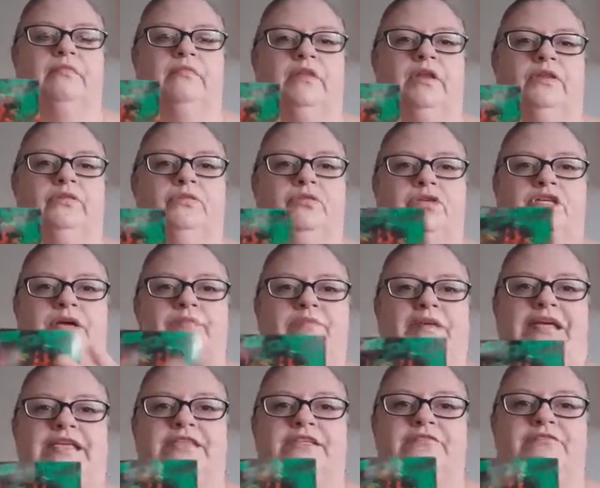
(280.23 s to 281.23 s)
what I'm
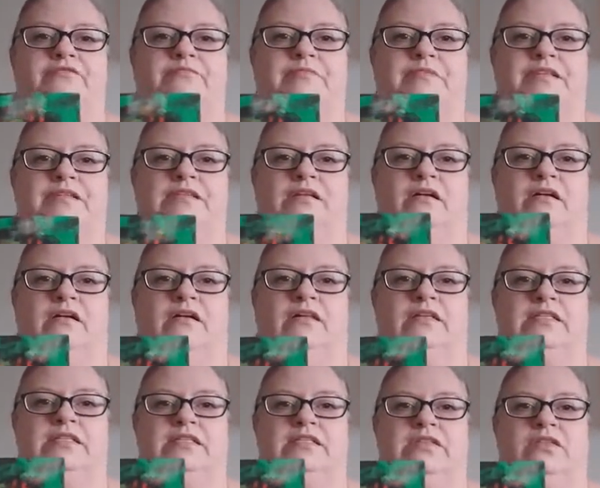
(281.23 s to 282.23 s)
getting from this
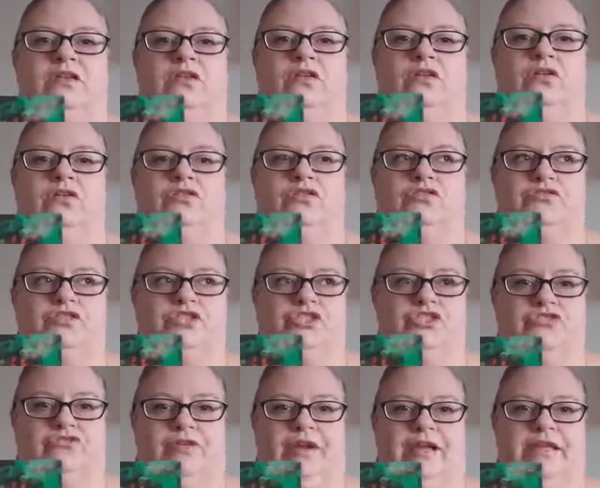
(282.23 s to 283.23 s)
card is a lot of
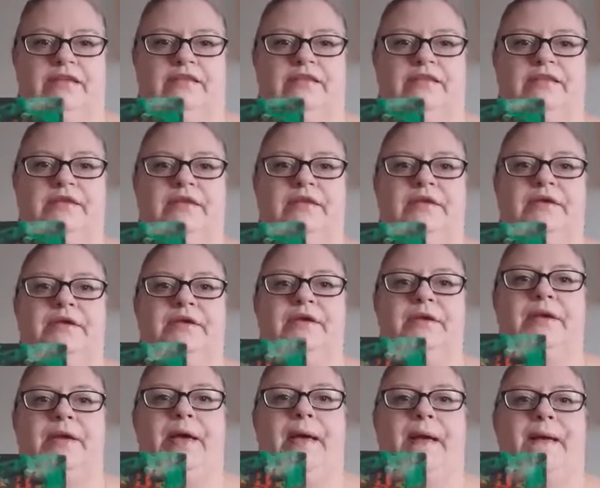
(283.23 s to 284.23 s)
strength,
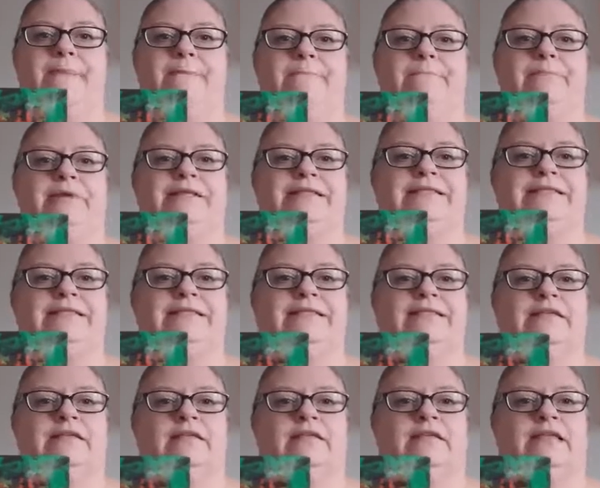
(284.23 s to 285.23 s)
but
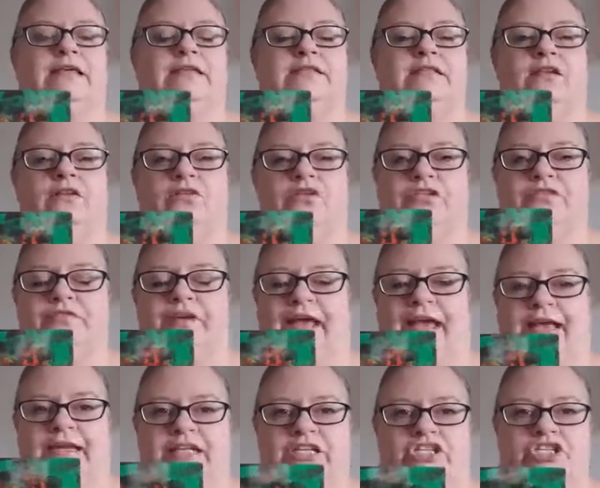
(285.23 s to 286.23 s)
still there's a lot of
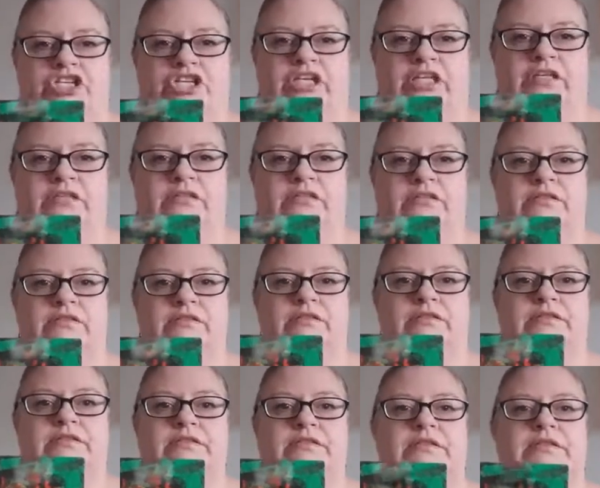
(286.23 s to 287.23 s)
energy.
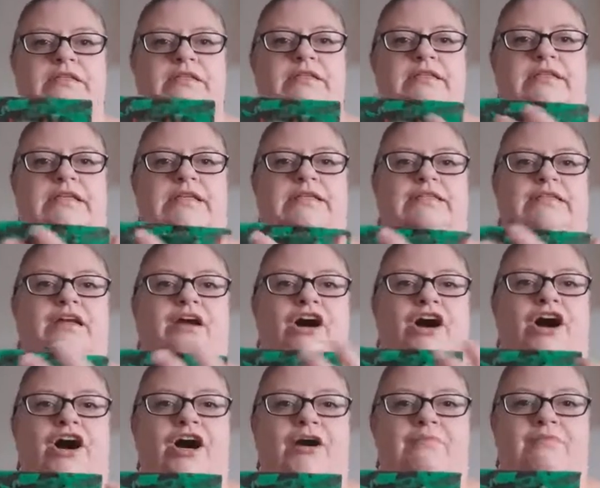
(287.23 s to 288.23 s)
There's
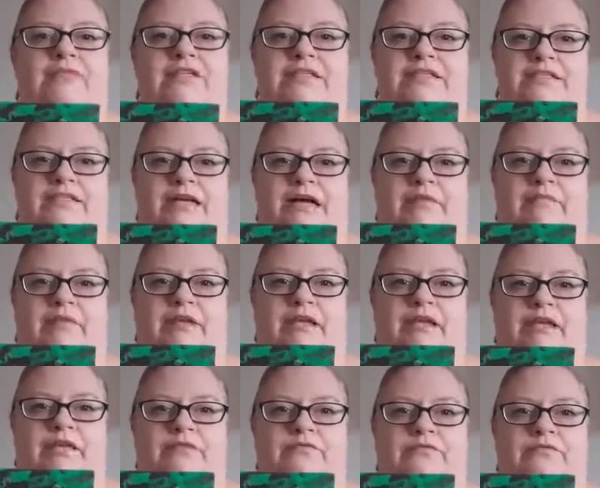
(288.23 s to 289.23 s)
calmness coming
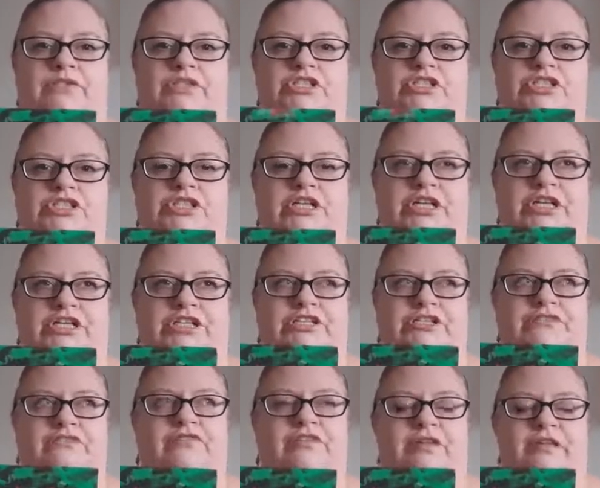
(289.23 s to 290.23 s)
in, which I do
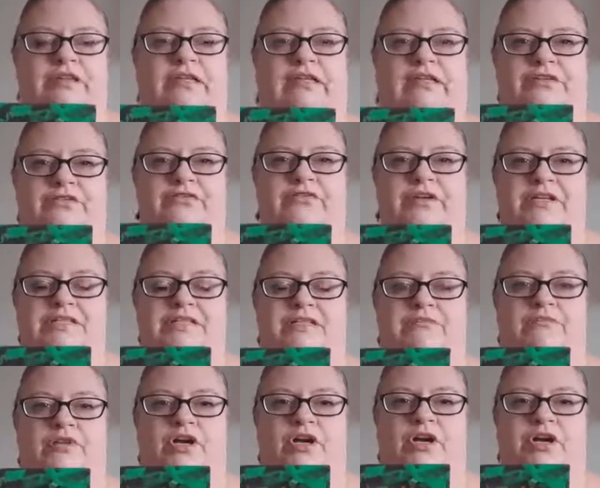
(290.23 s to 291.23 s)
feel that there is
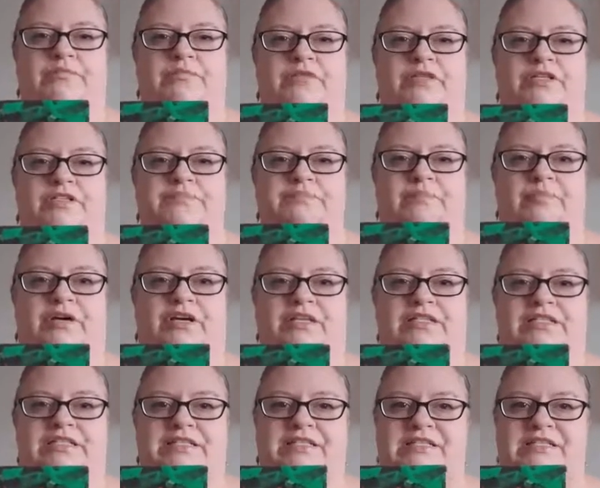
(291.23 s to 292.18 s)
some calmness, but